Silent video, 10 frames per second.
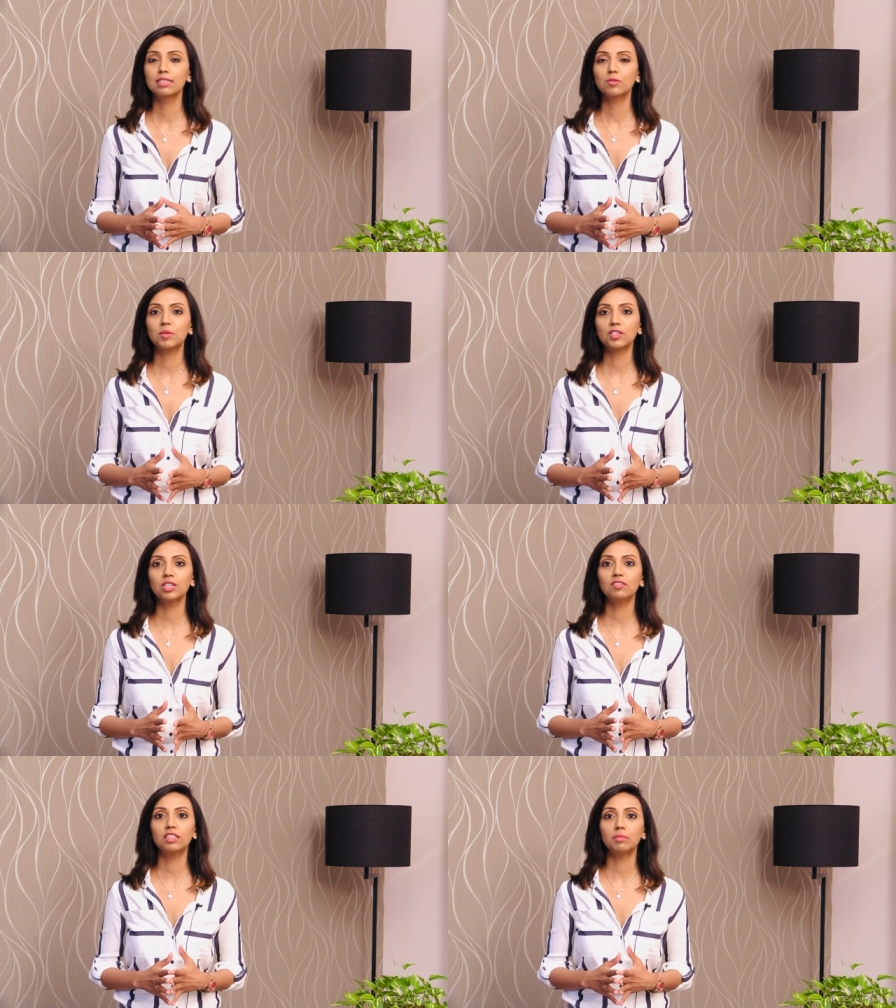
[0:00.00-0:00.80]

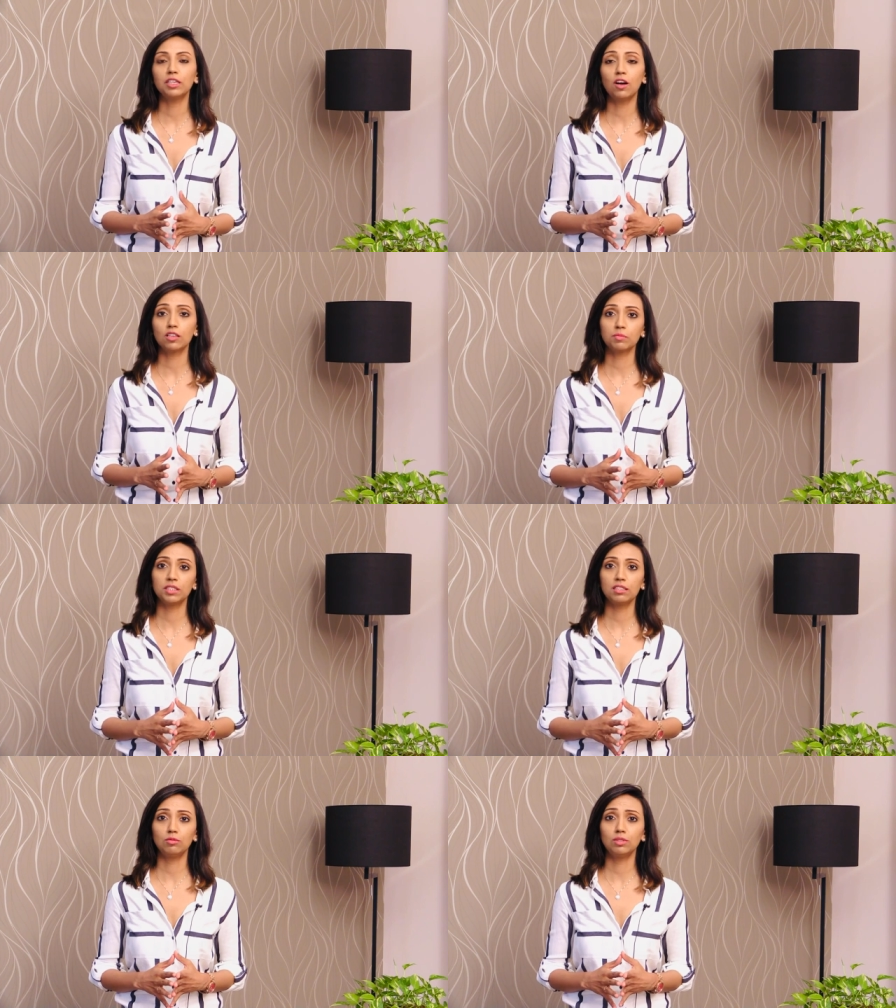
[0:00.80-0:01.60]
Especially with my
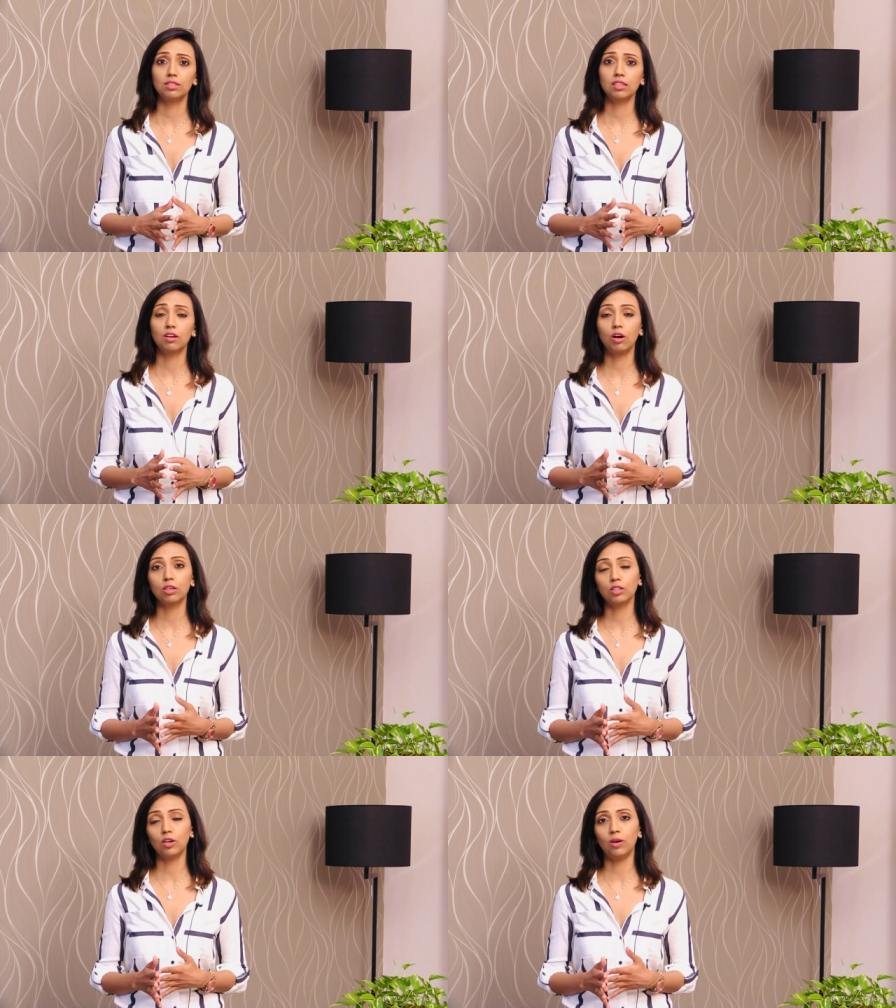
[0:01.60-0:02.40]
hospital work,
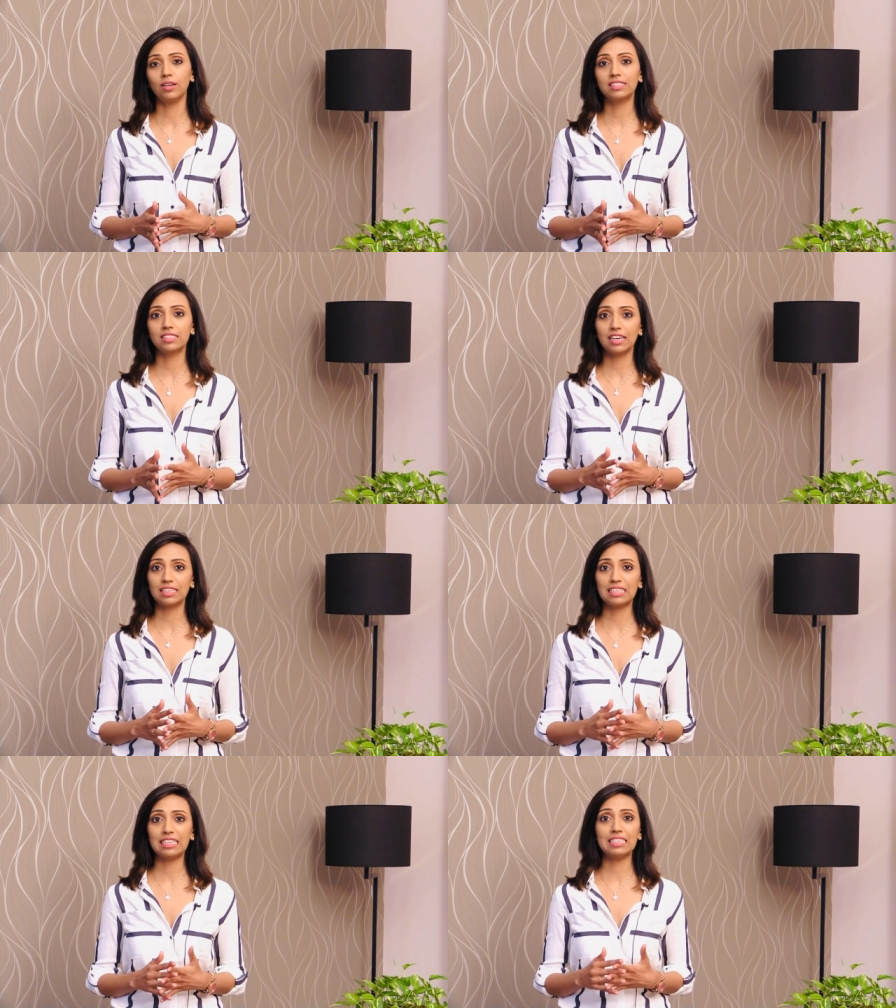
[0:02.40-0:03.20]
on-call,
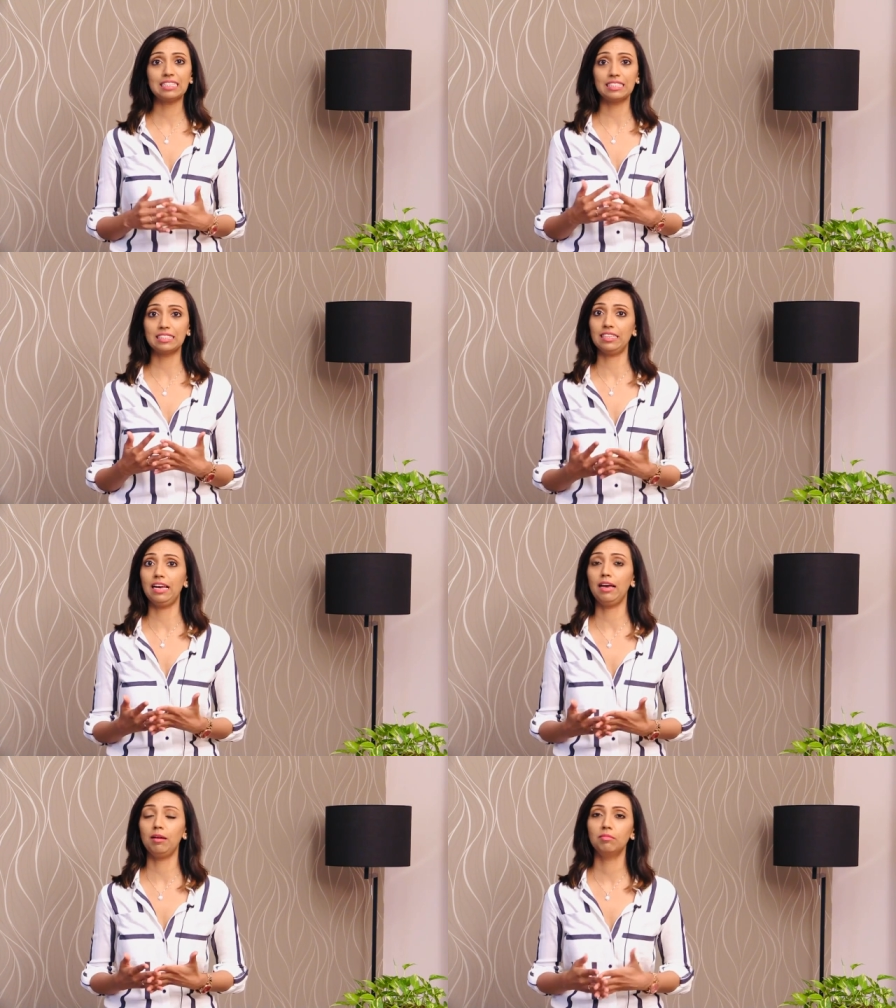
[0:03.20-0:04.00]
studies,
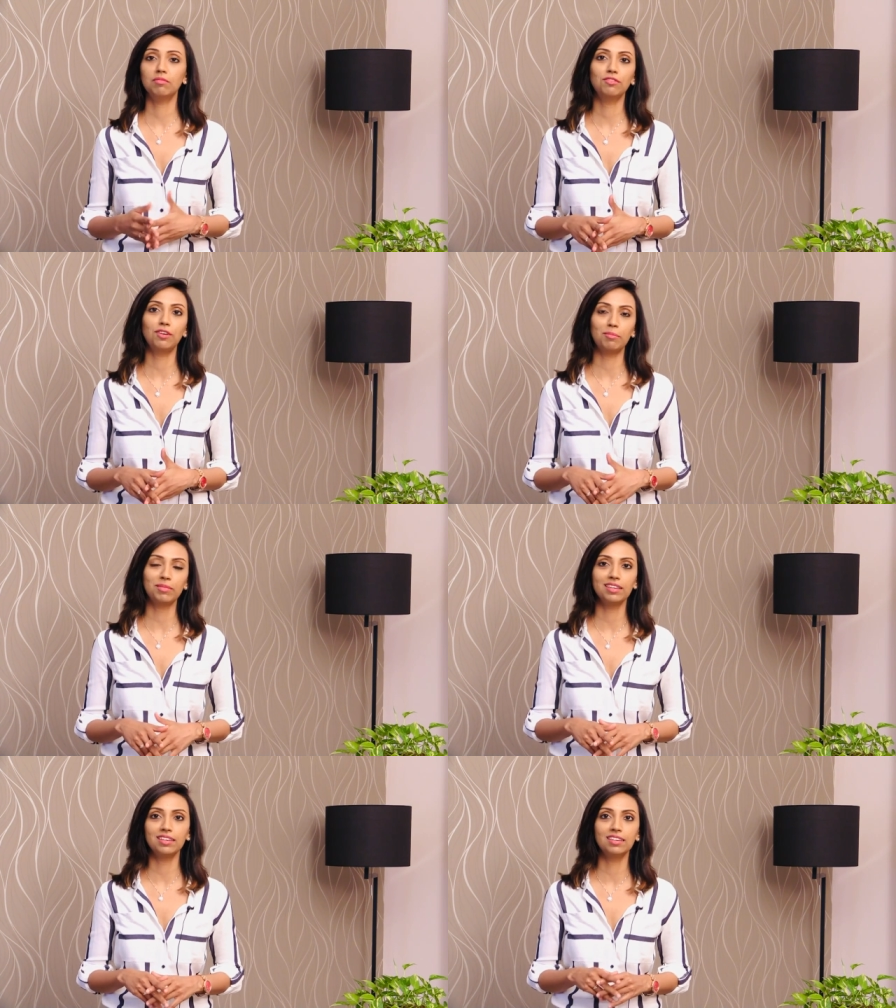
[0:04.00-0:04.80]
exam,
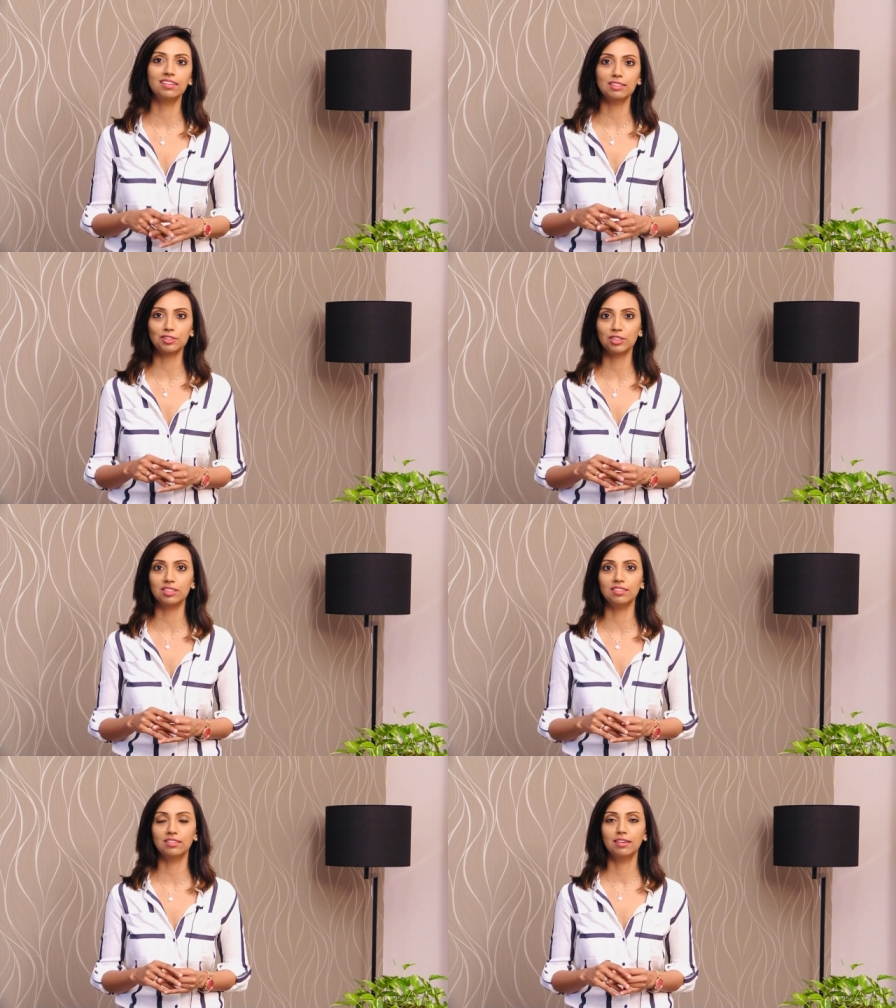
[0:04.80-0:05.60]
family,
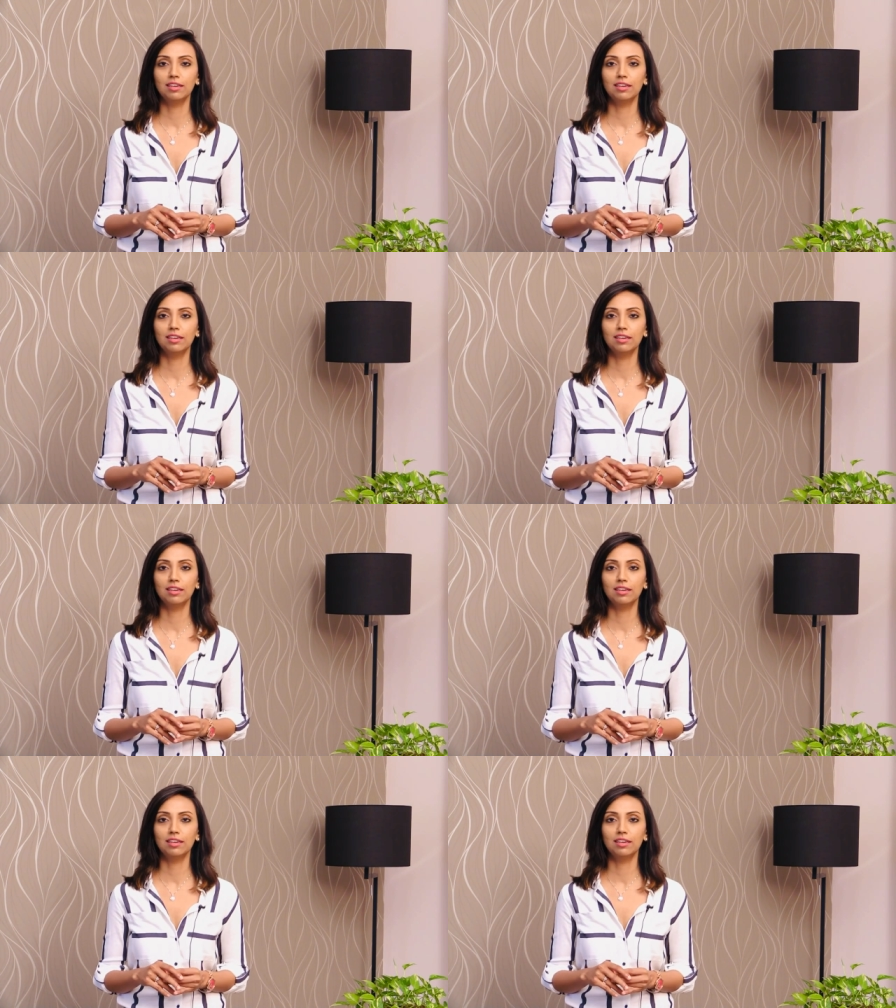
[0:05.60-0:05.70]
leisure,